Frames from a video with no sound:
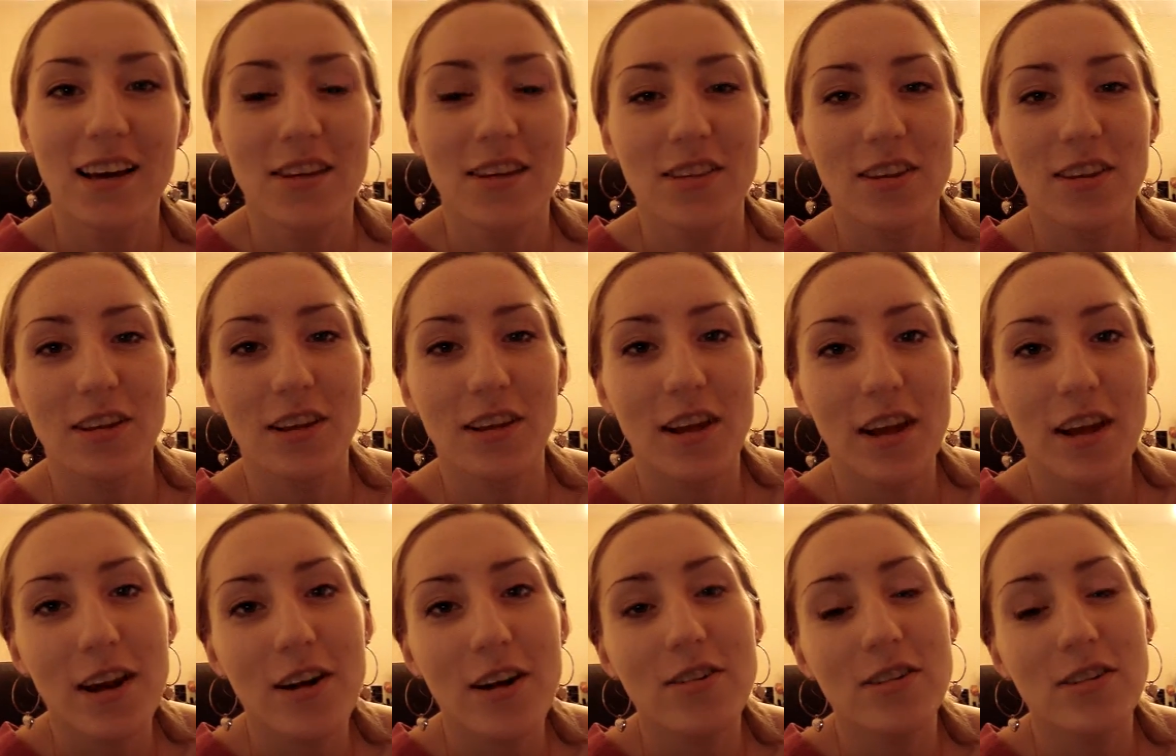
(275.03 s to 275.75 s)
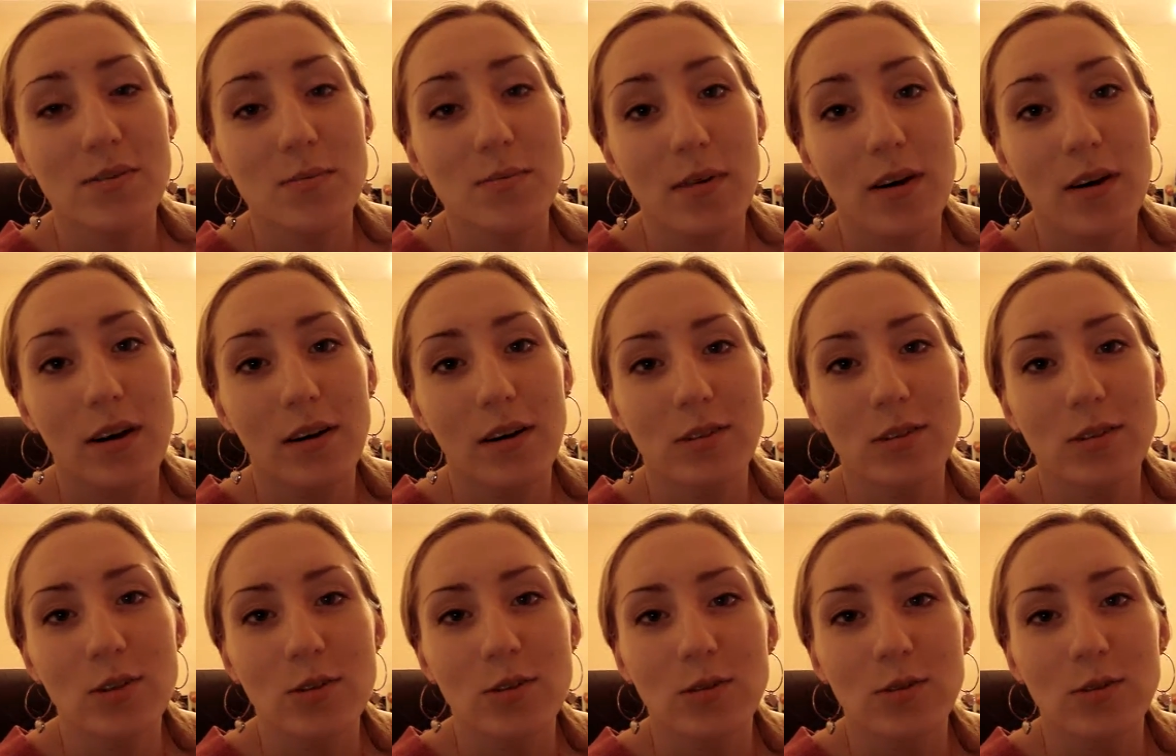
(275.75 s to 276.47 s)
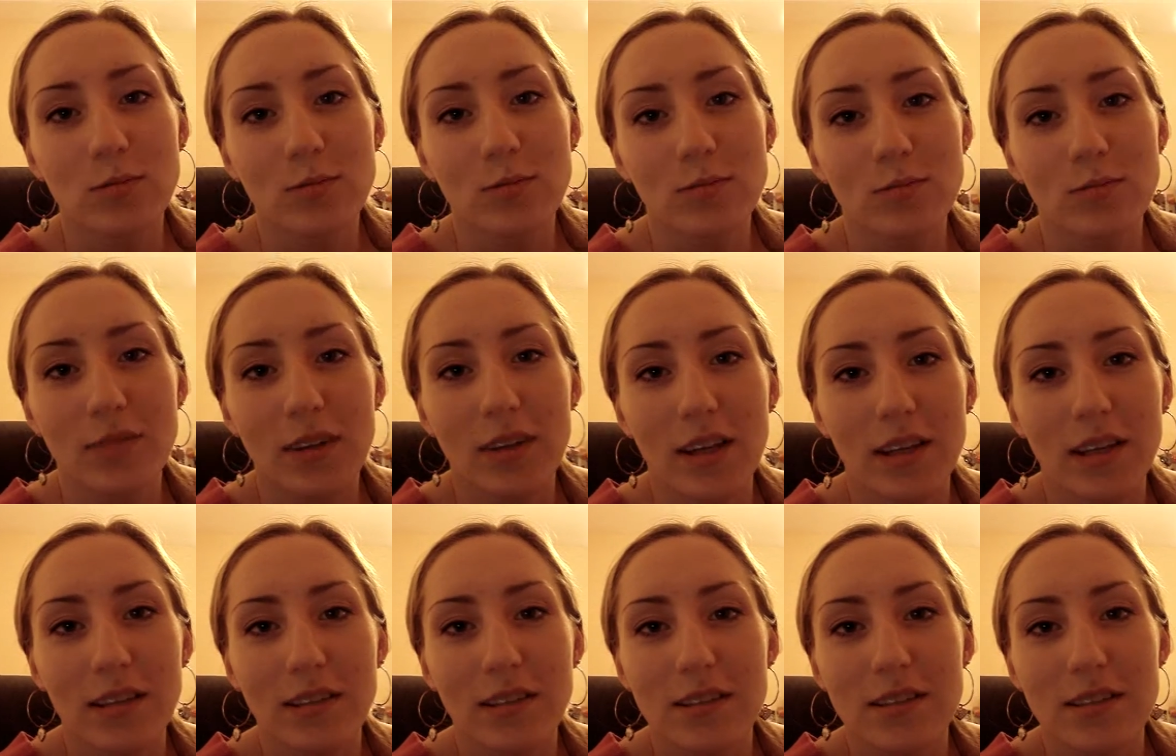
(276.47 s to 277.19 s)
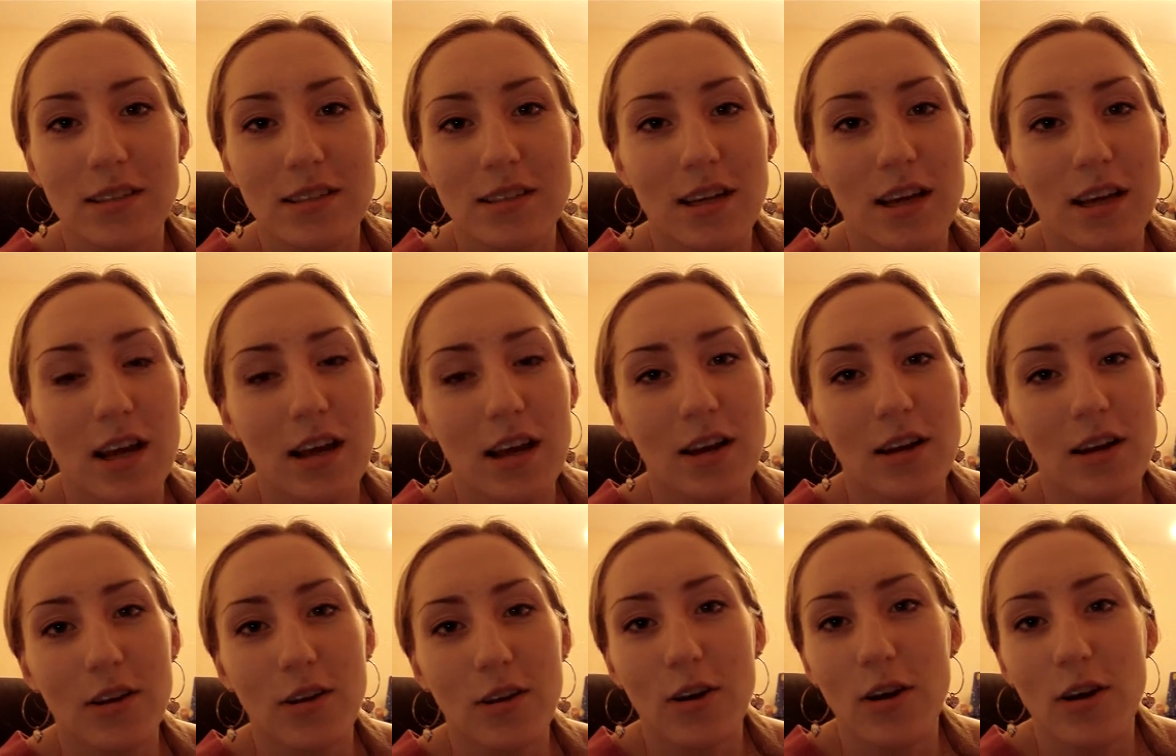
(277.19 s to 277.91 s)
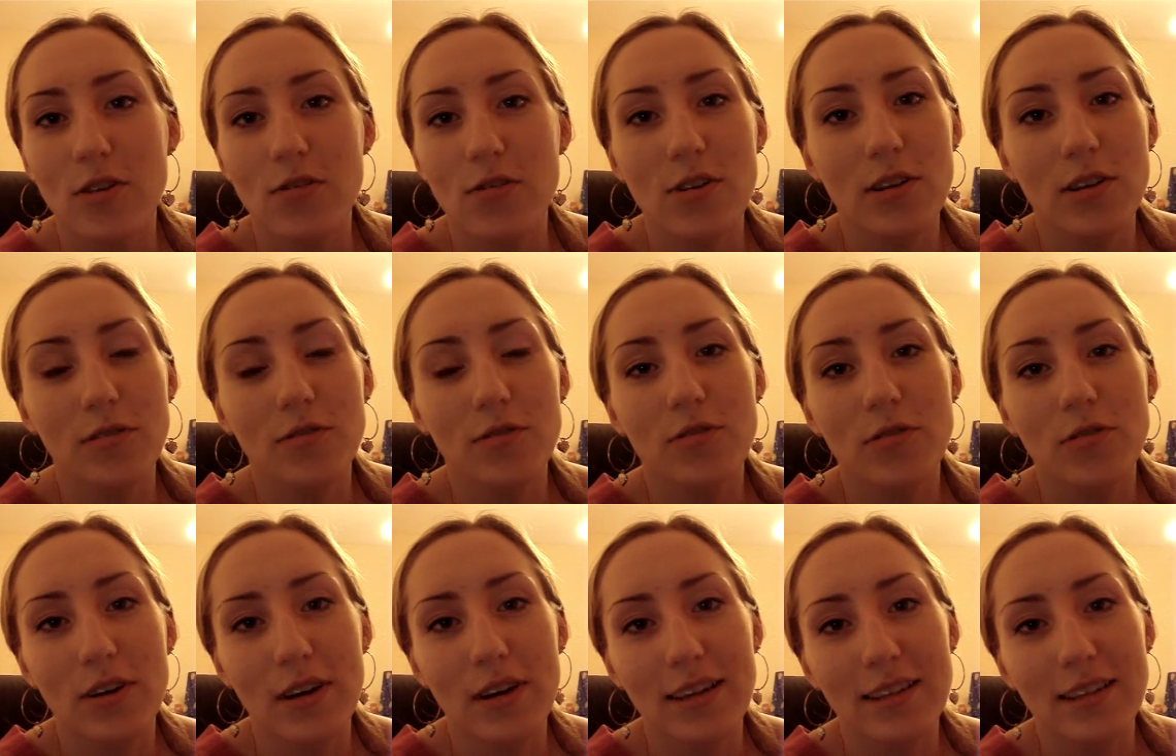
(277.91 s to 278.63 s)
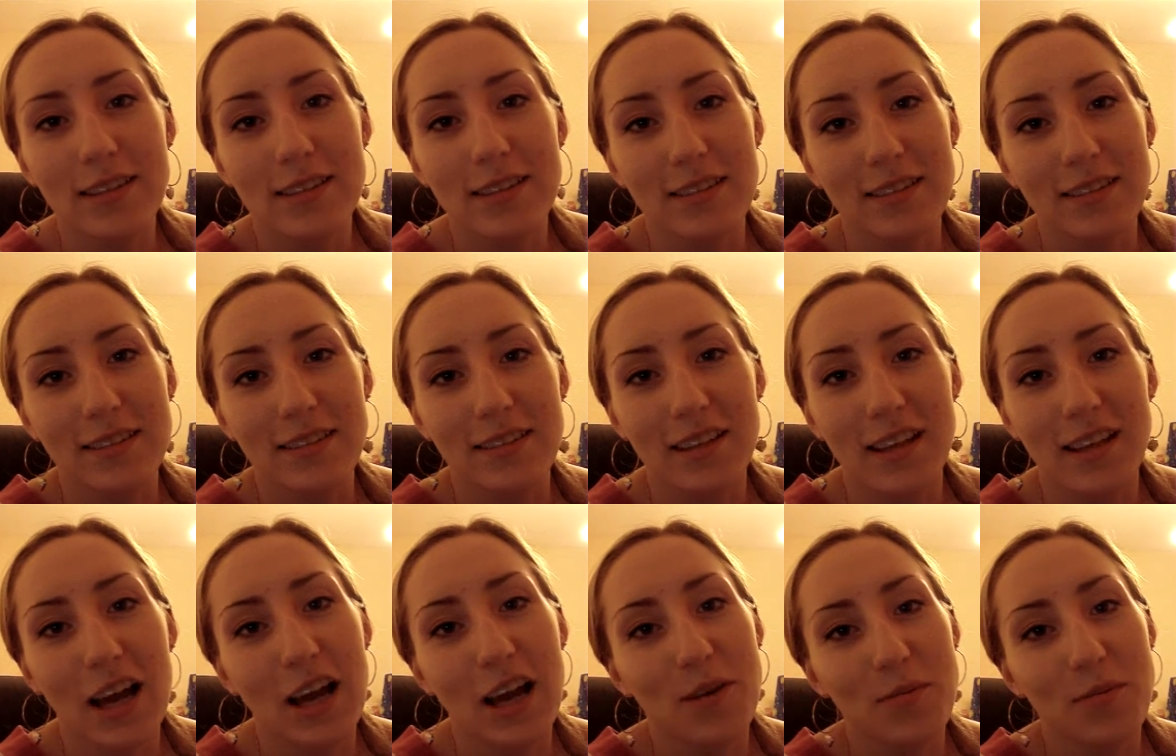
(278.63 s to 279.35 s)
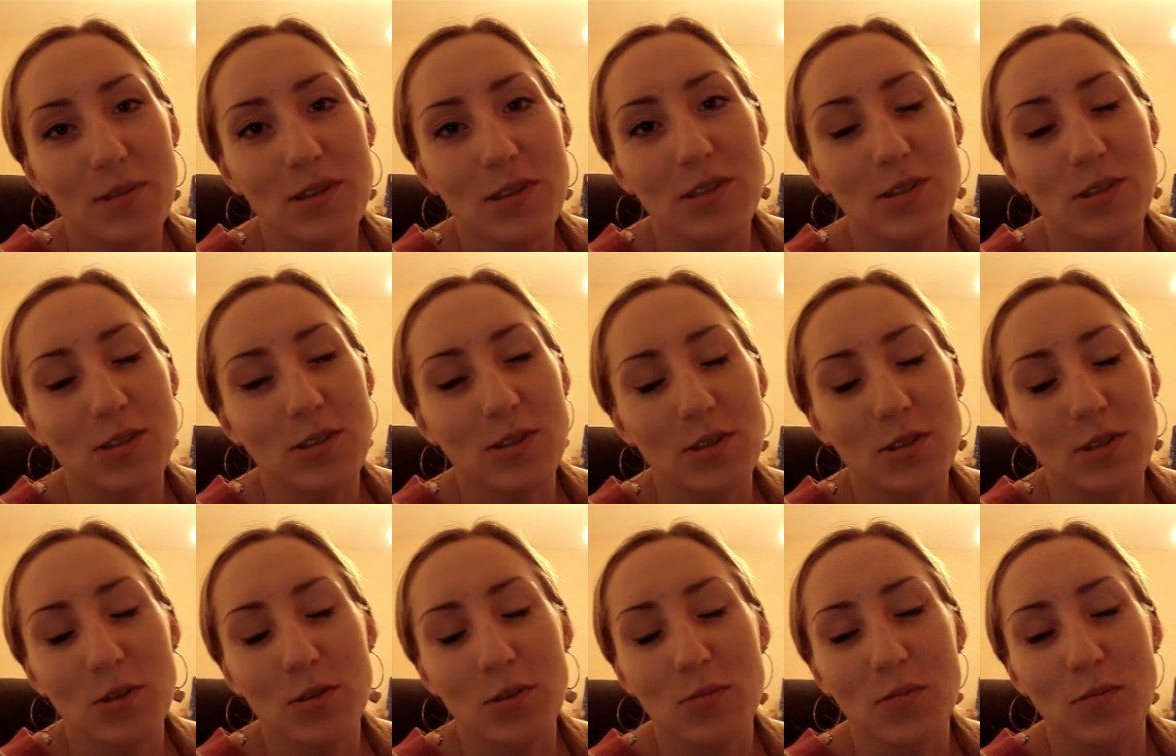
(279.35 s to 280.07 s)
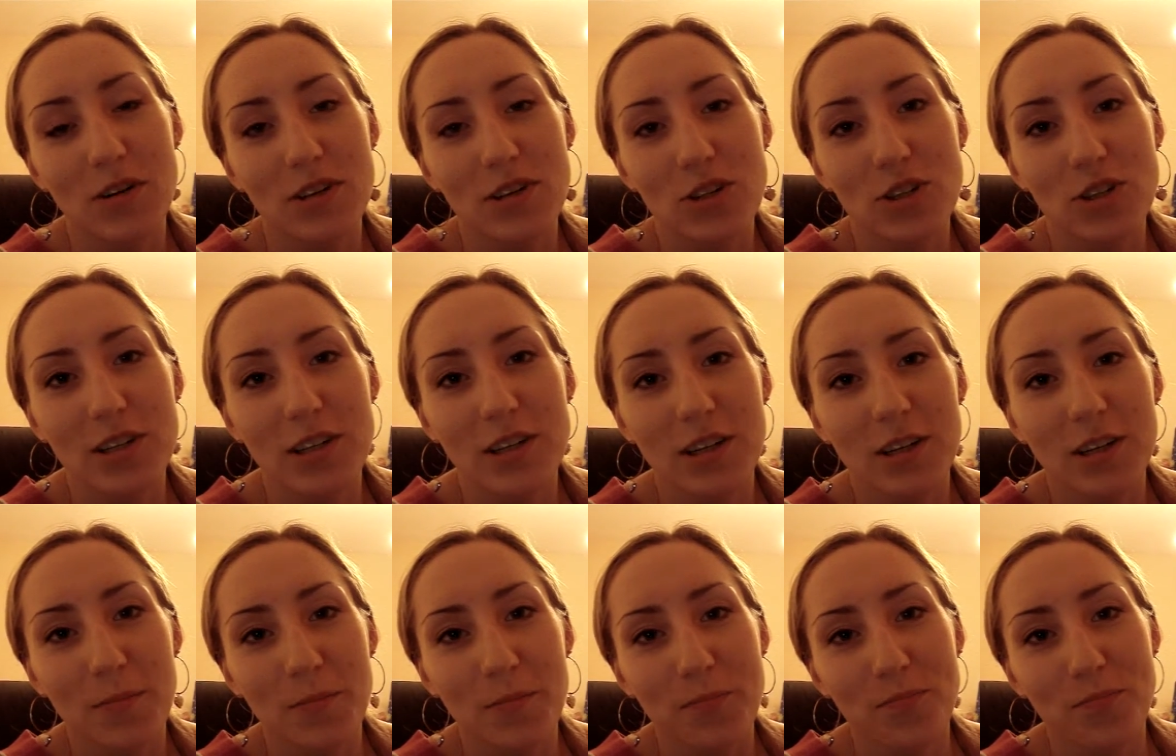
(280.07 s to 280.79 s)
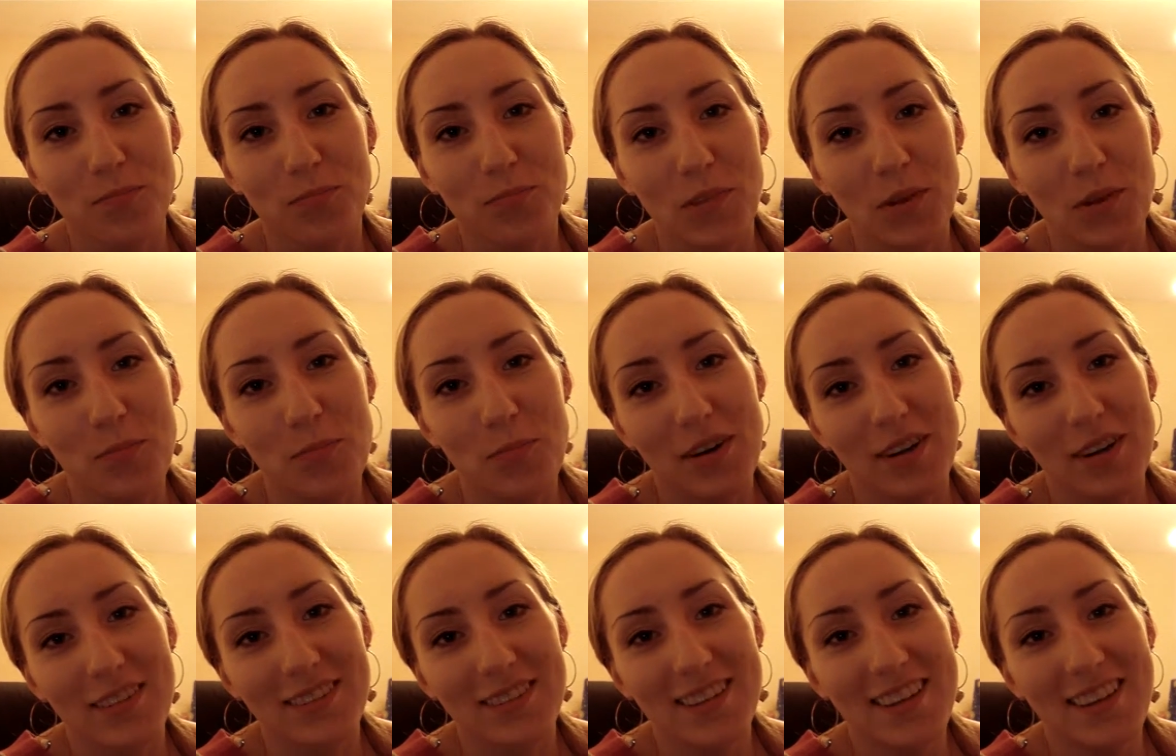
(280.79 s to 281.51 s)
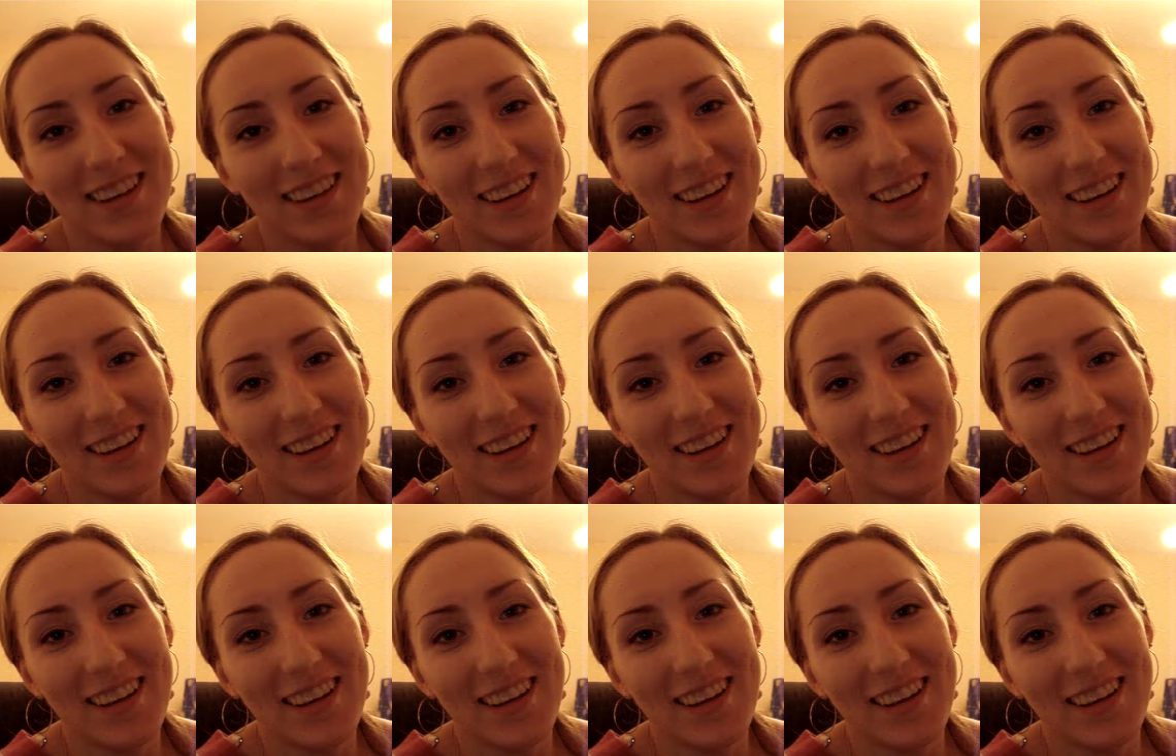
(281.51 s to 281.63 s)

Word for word: that cares about you and you are a real friend and I miss you so much but